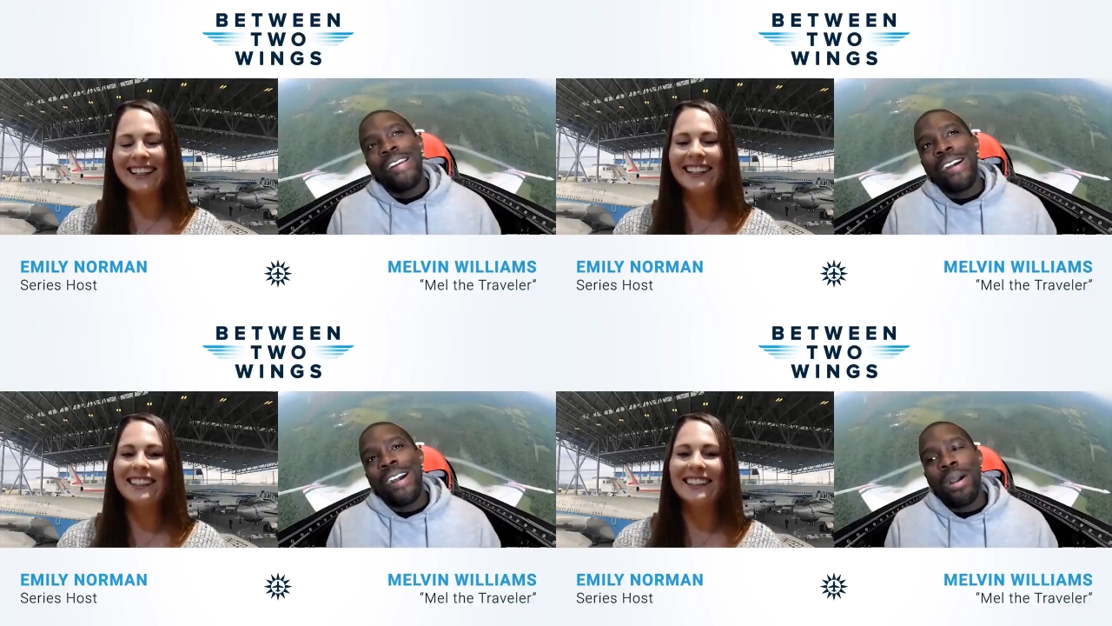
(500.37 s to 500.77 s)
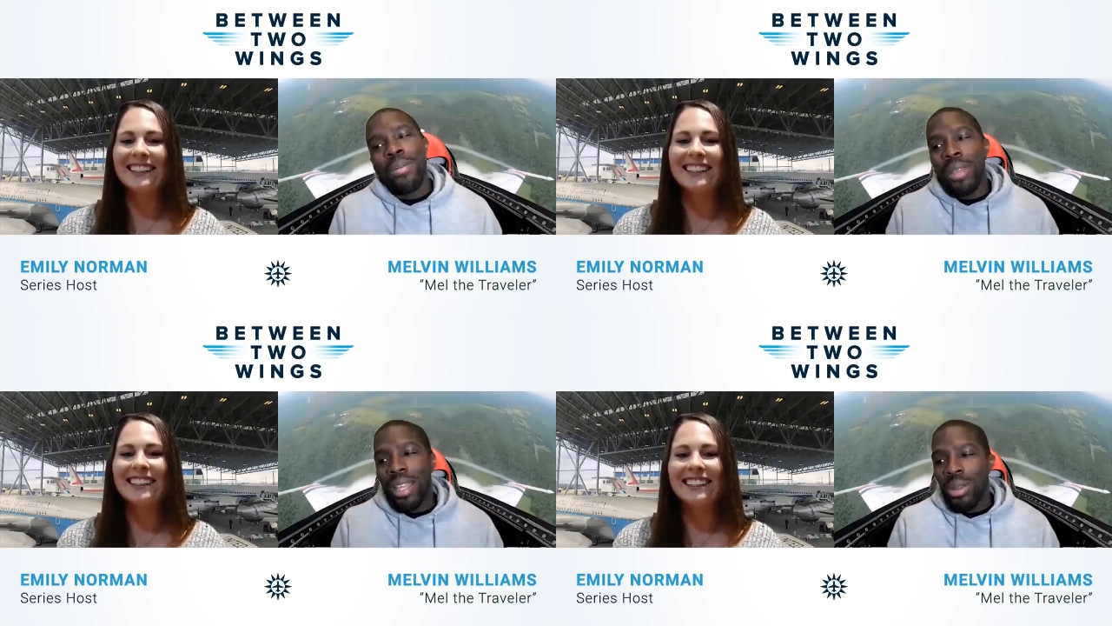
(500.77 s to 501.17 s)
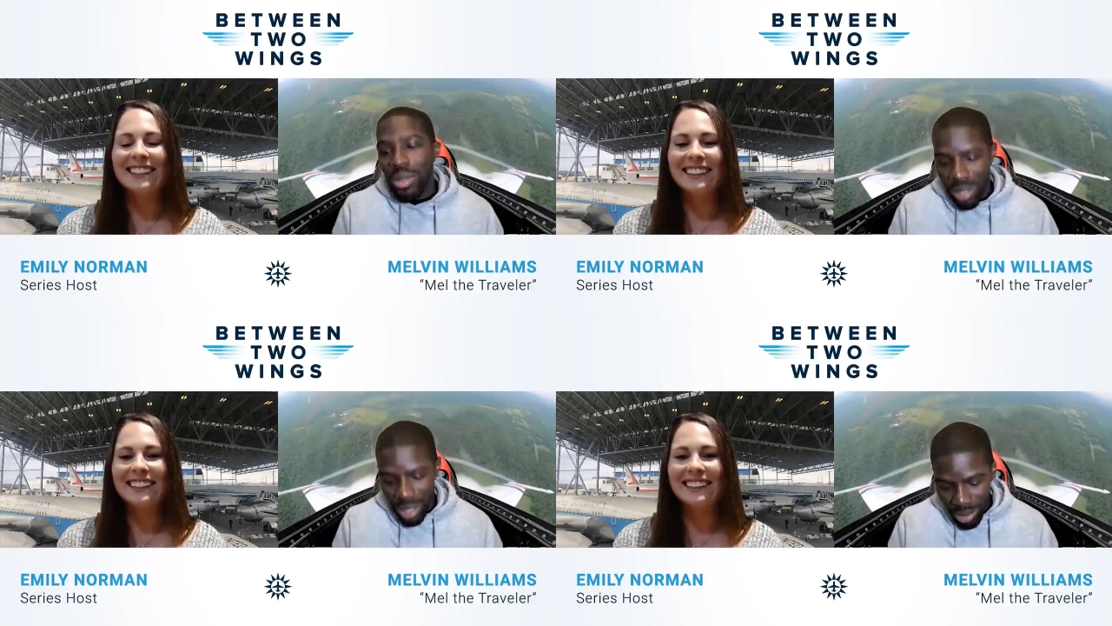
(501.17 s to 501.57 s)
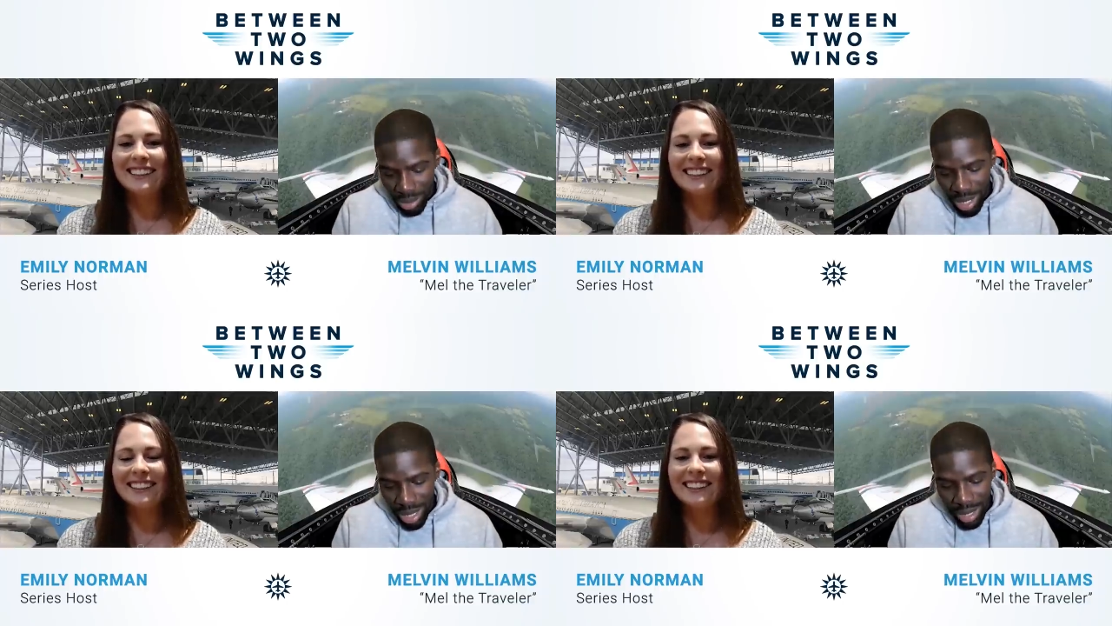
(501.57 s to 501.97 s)
Speaker 1: Um, and it was
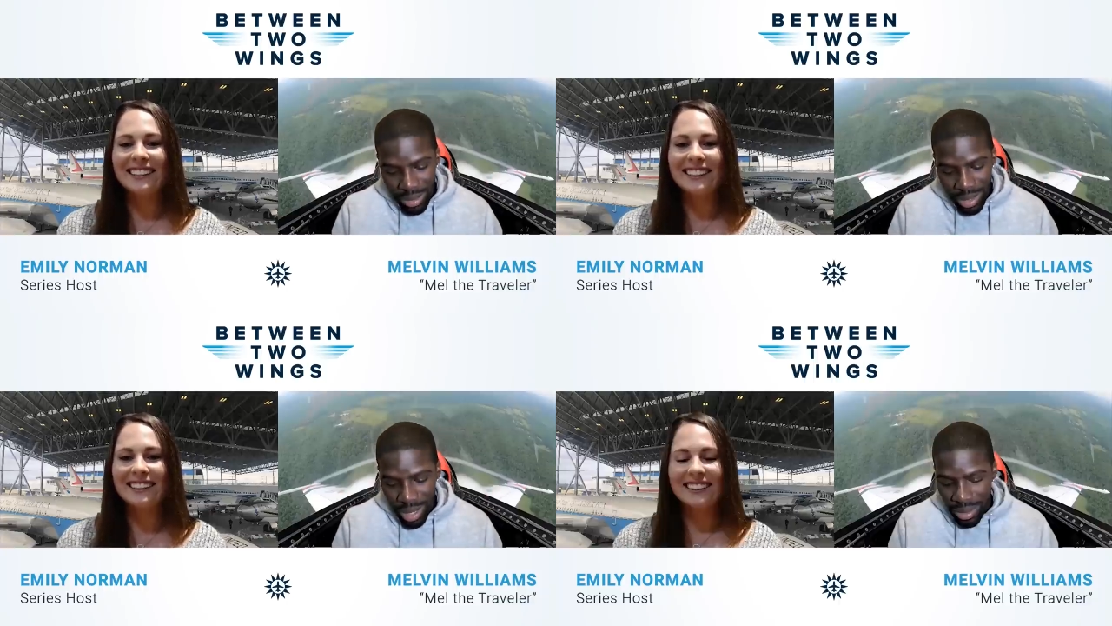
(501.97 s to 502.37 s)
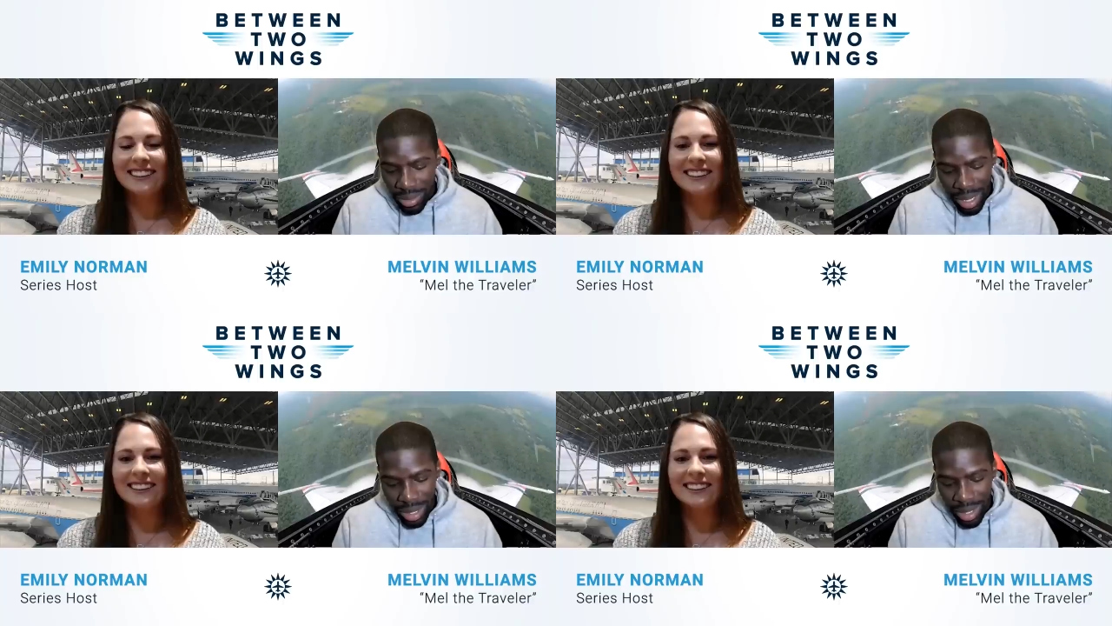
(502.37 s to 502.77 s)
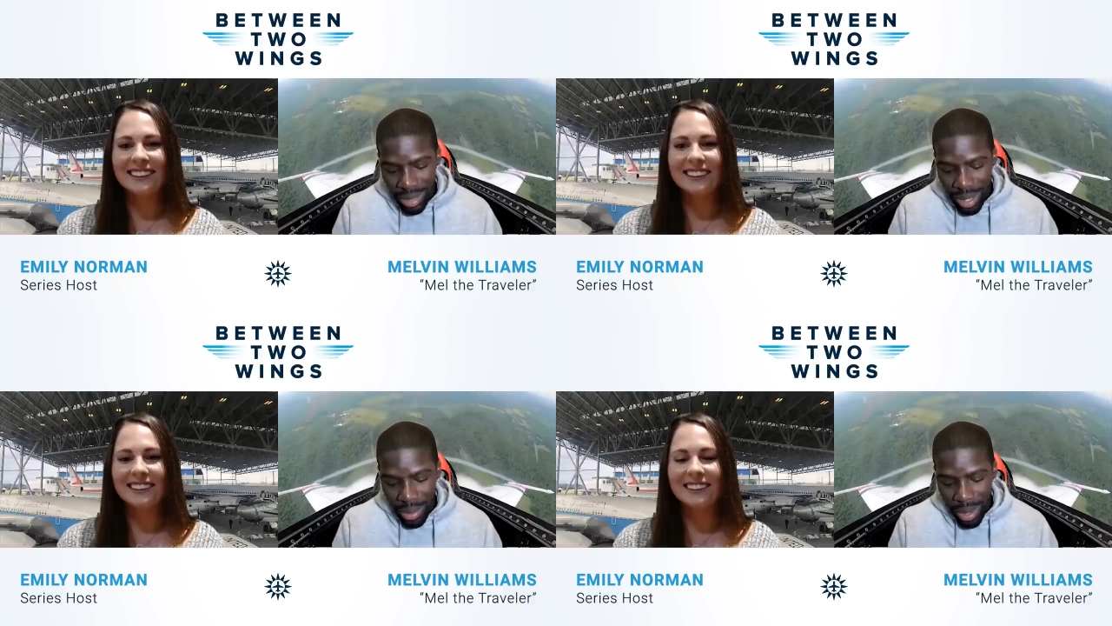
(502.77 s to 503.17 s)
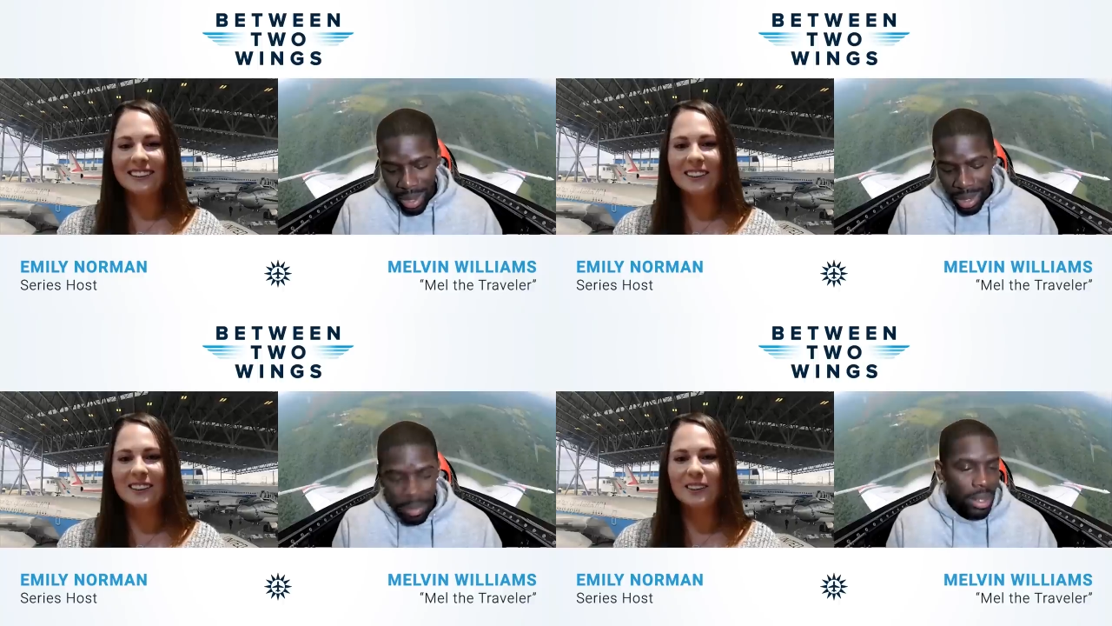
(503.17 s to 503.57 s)
literally that's that that that's how I
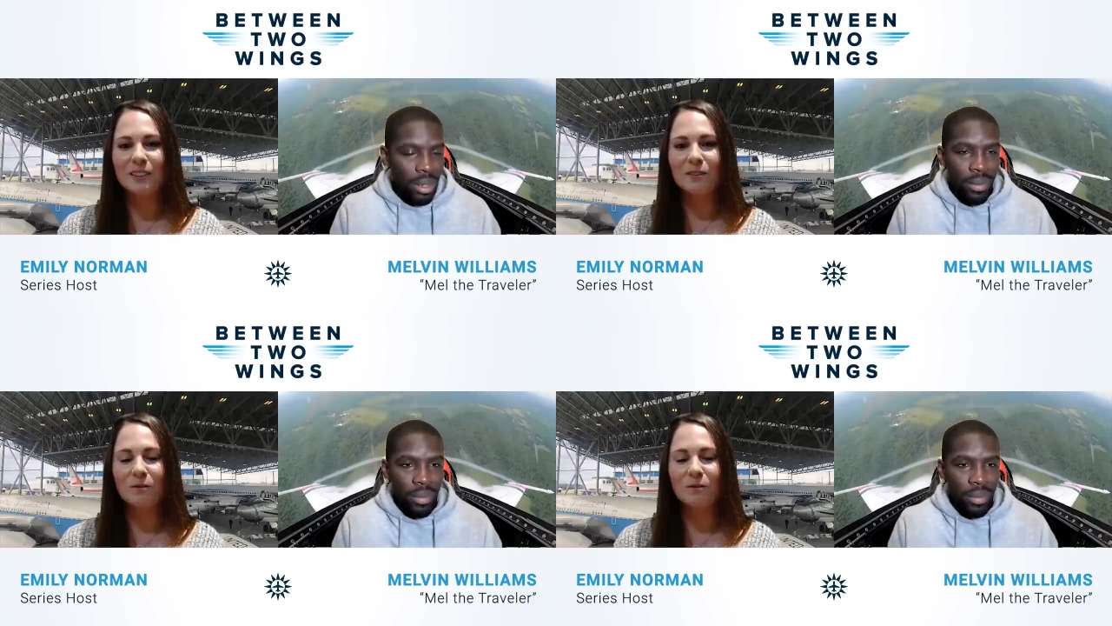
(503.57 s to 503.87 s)
got up there